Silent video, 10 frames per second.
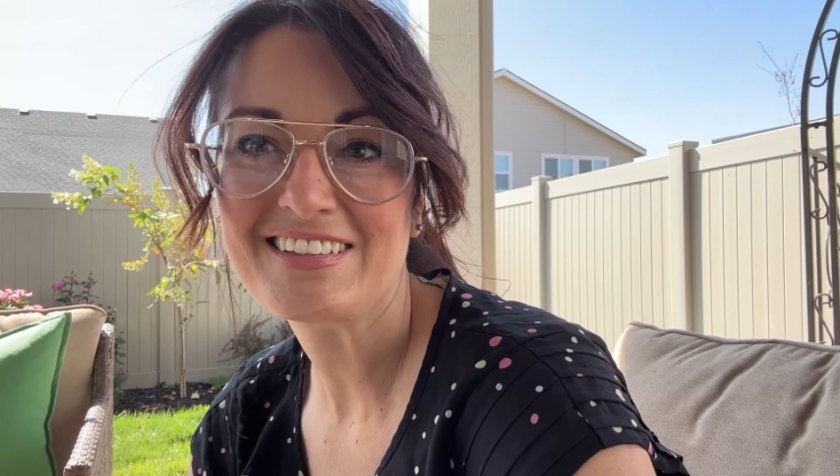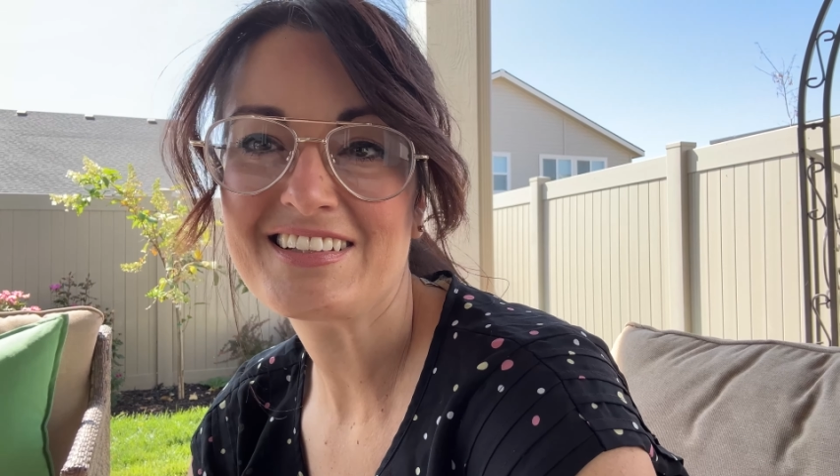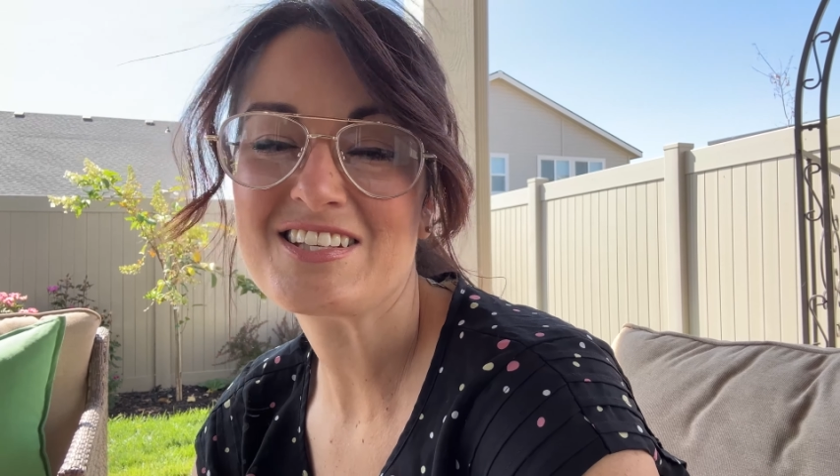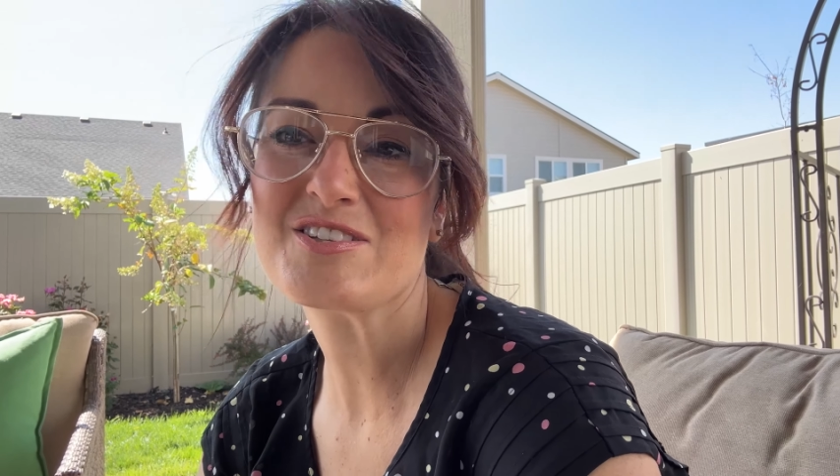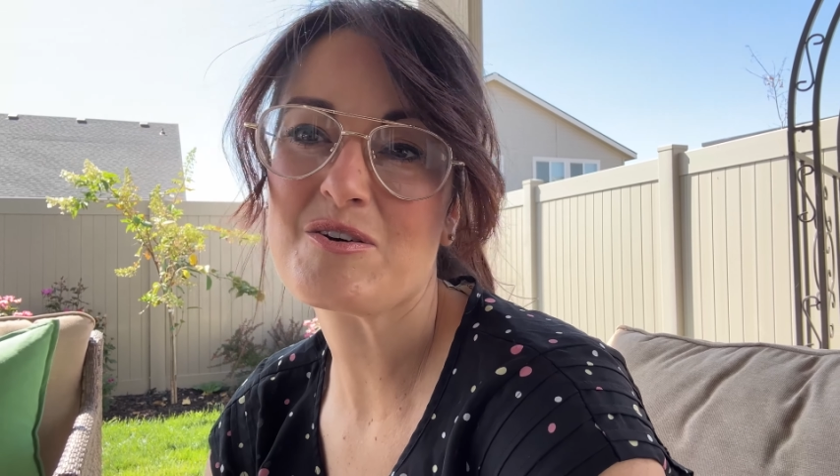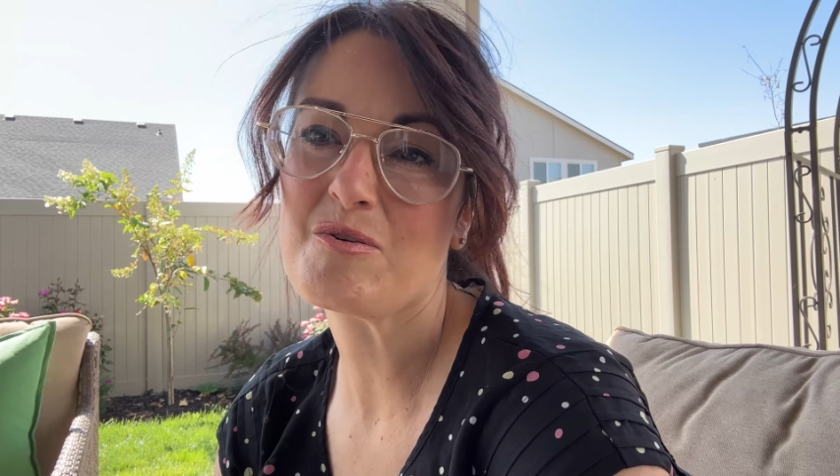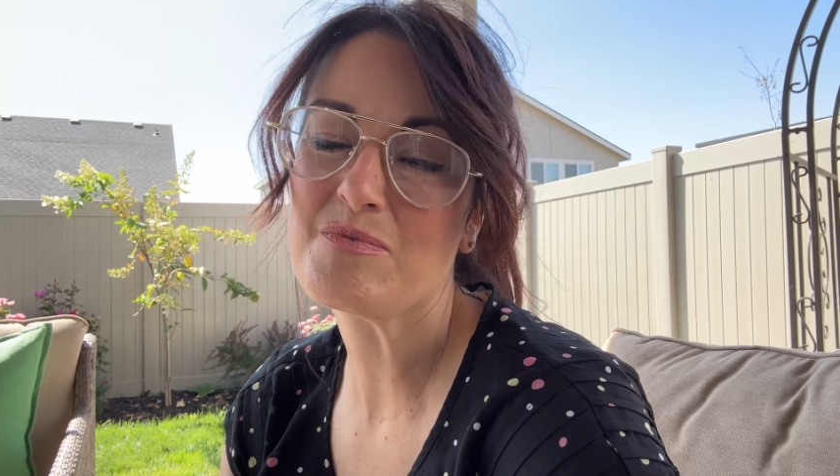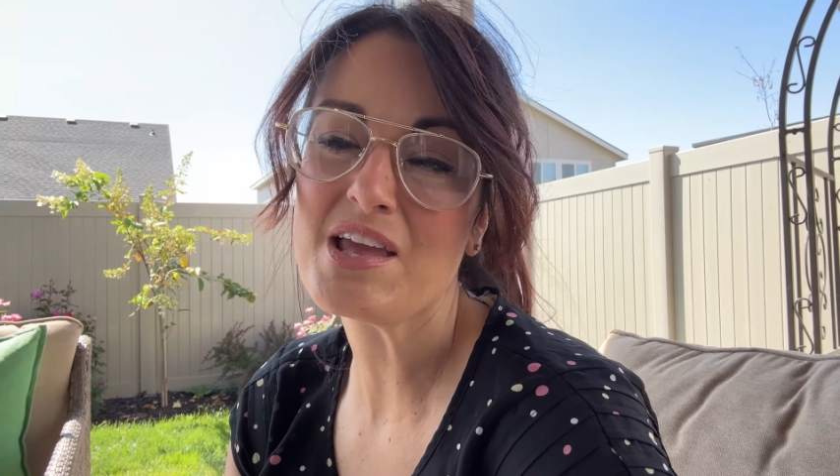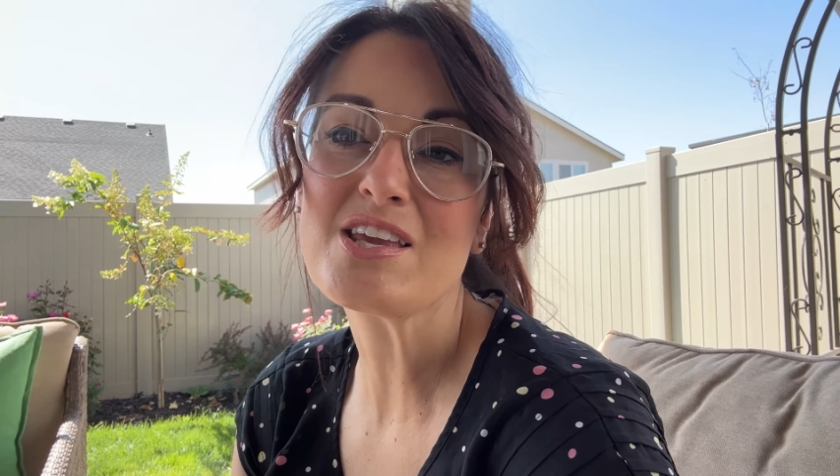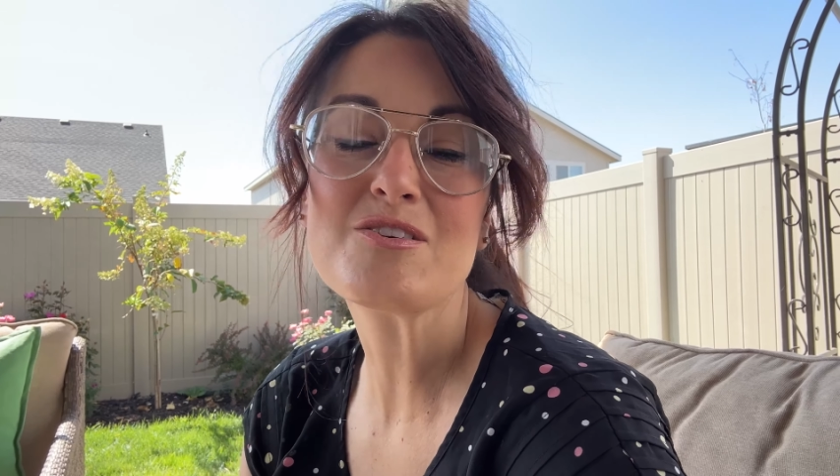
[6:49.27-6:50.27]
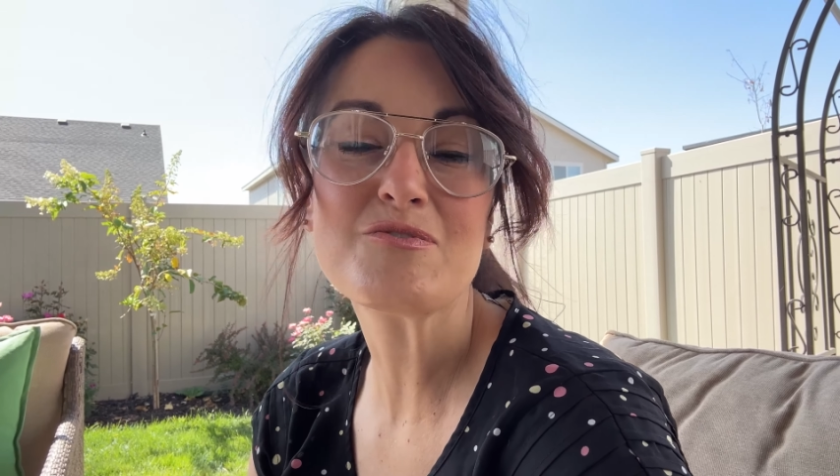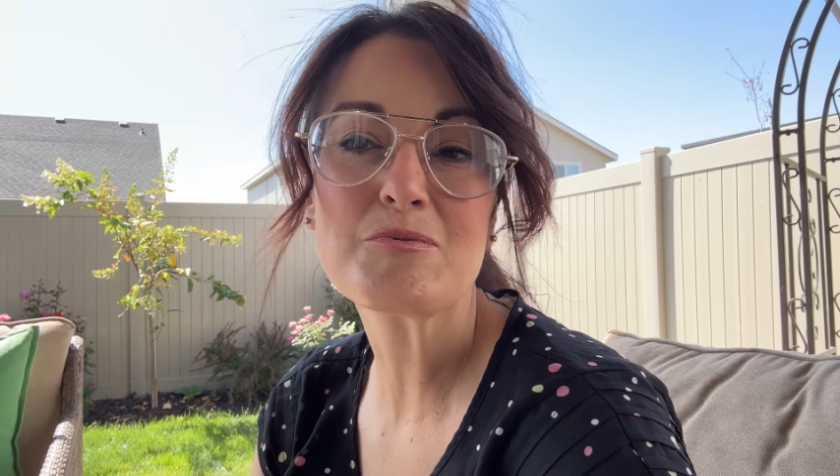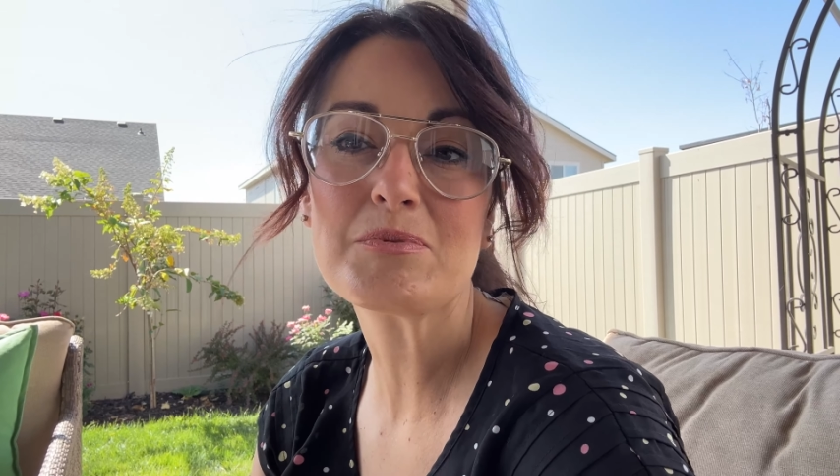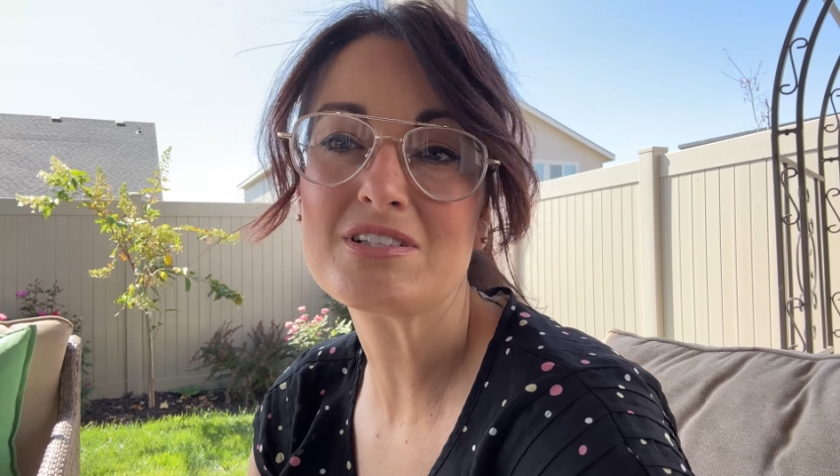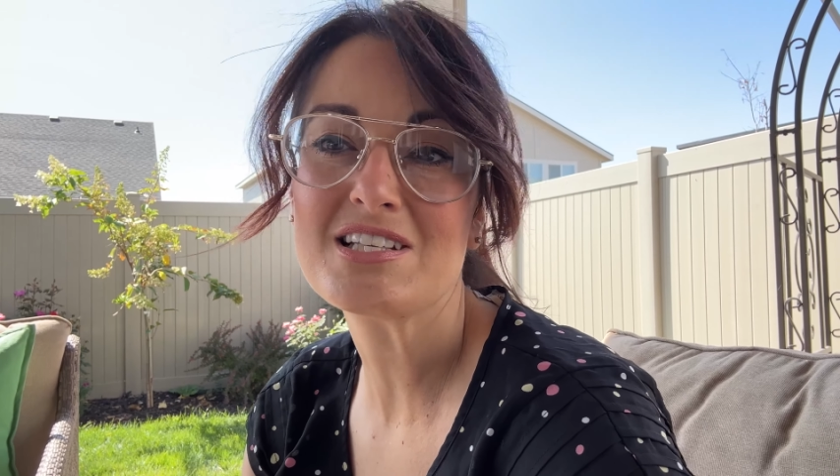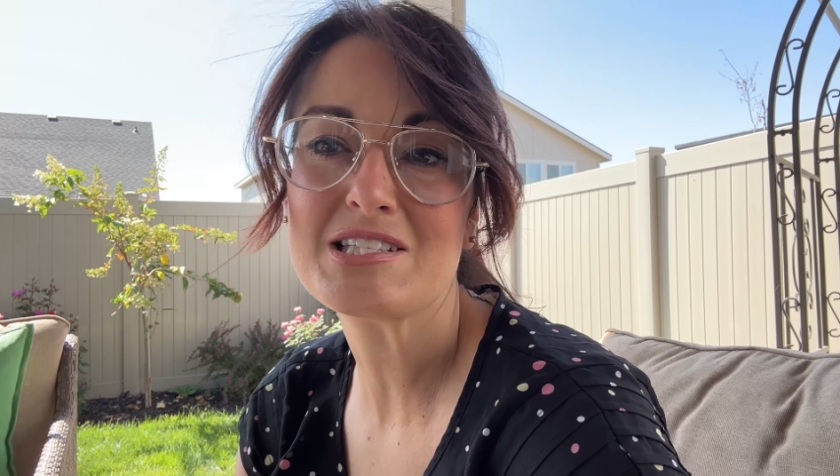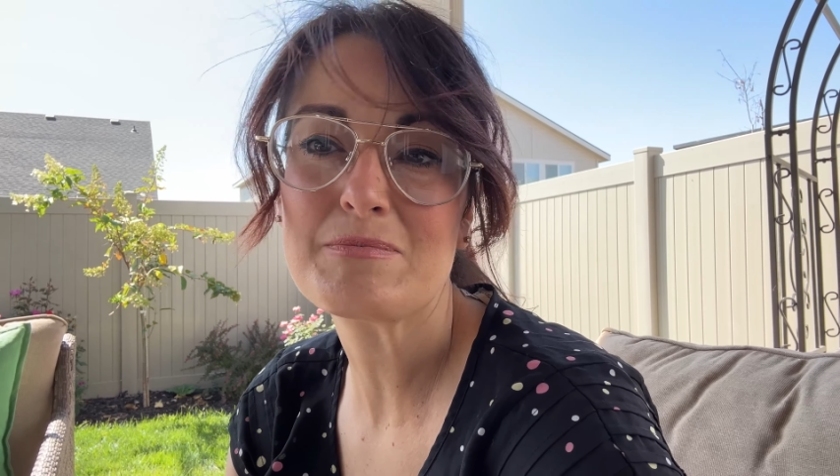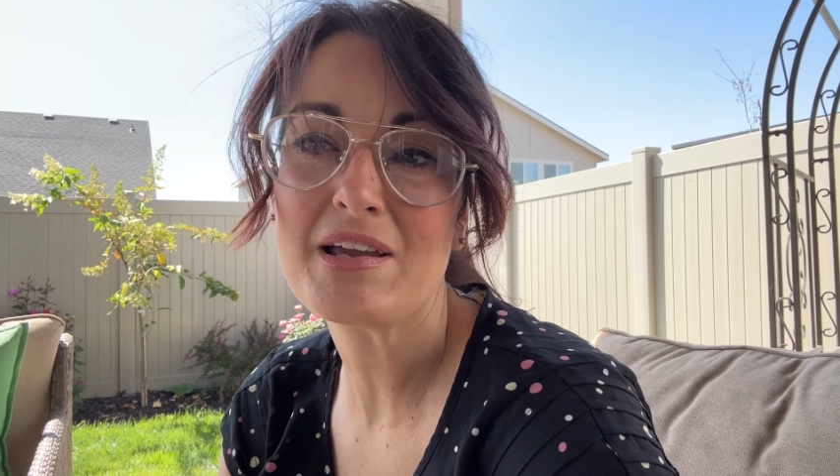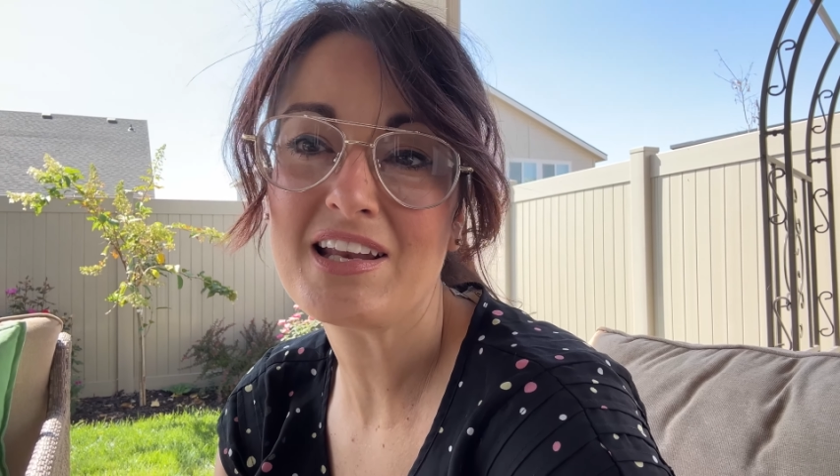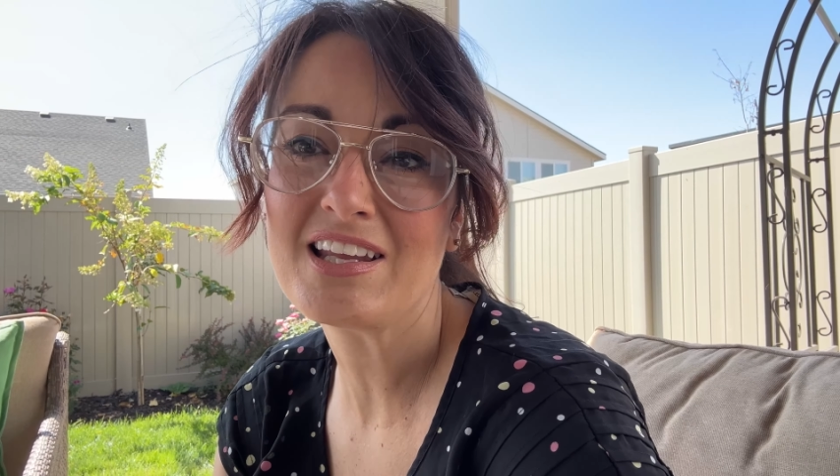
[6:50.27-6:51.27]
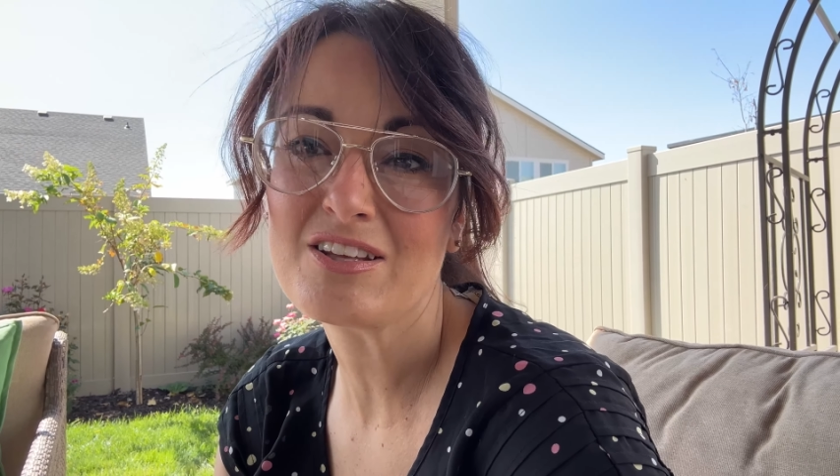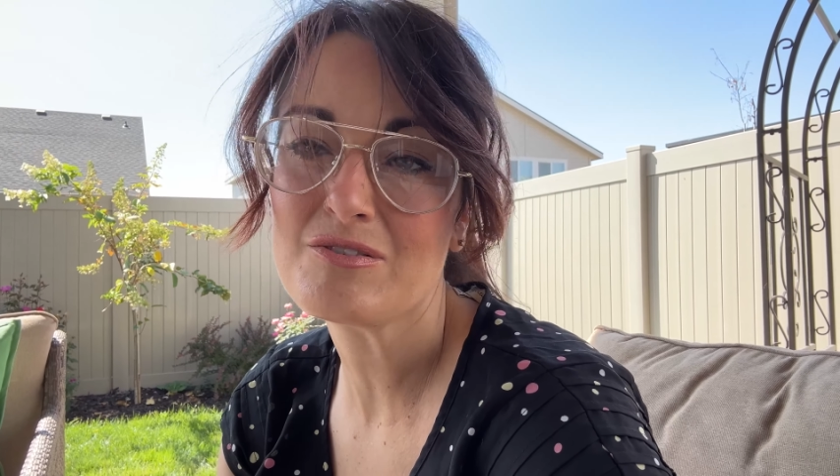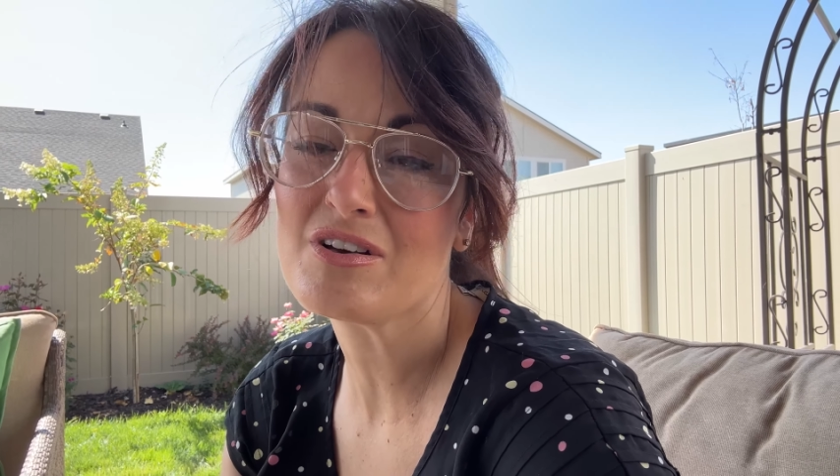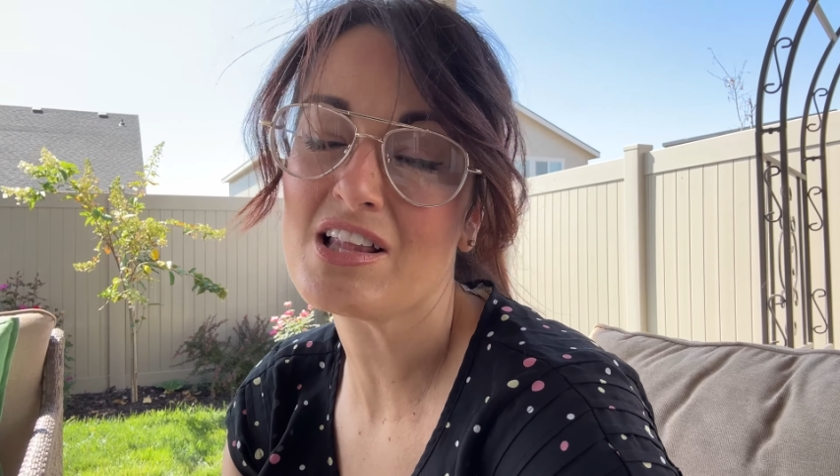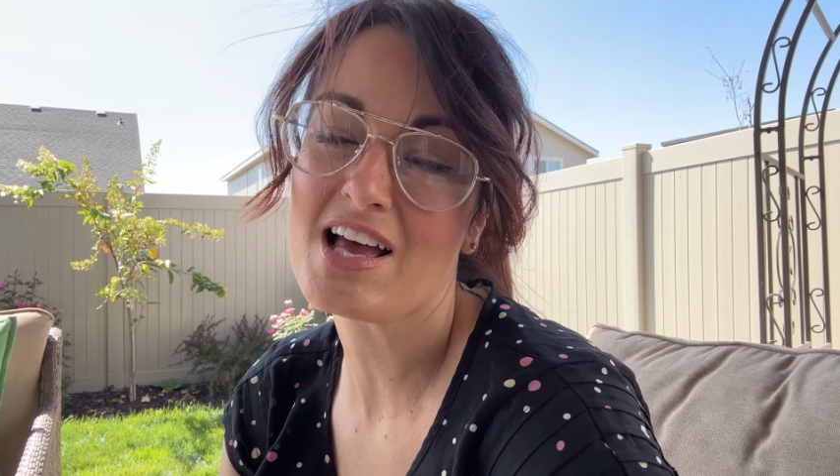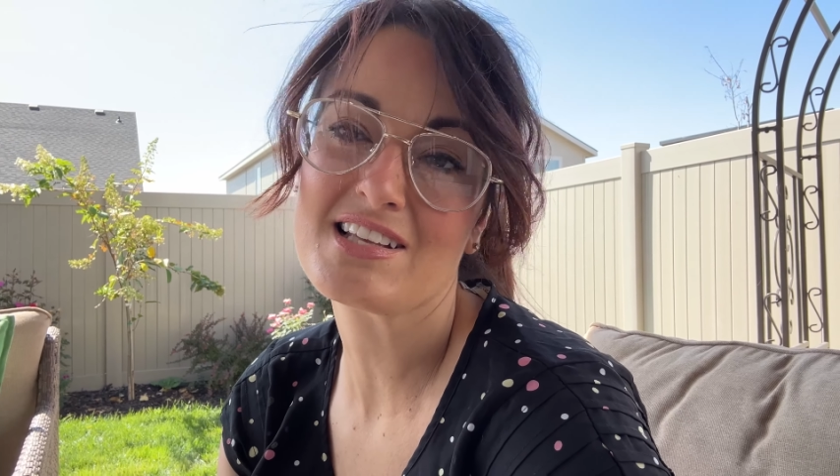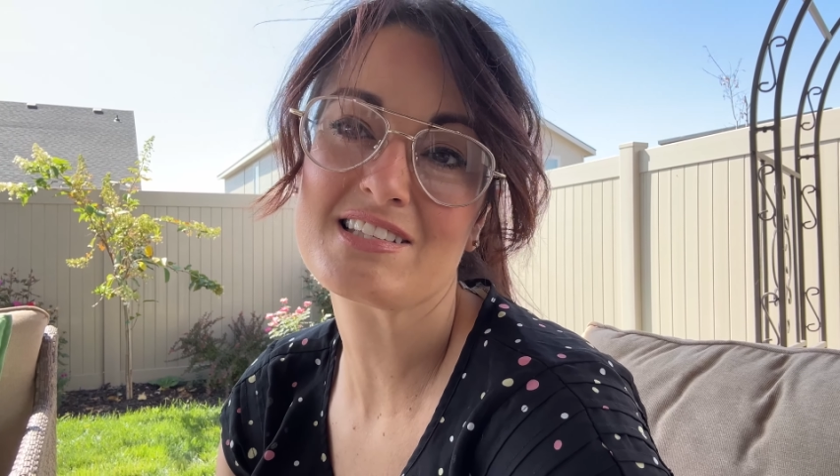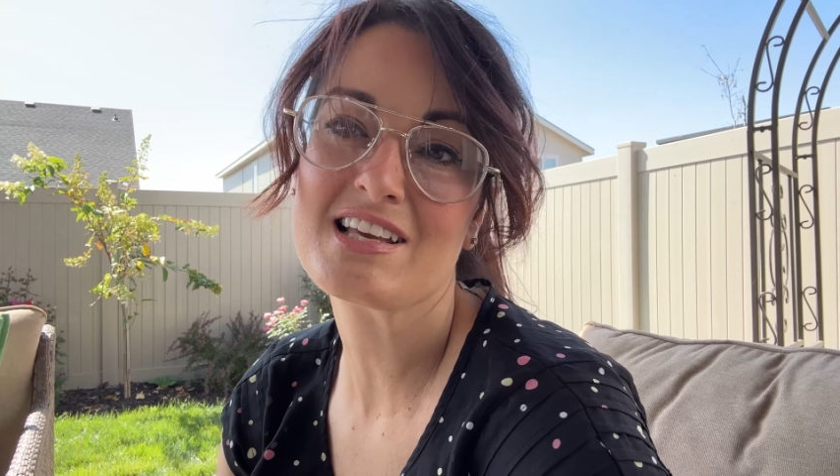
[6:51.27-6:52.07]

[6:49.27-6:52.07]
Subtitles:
So thank you for participating, you class.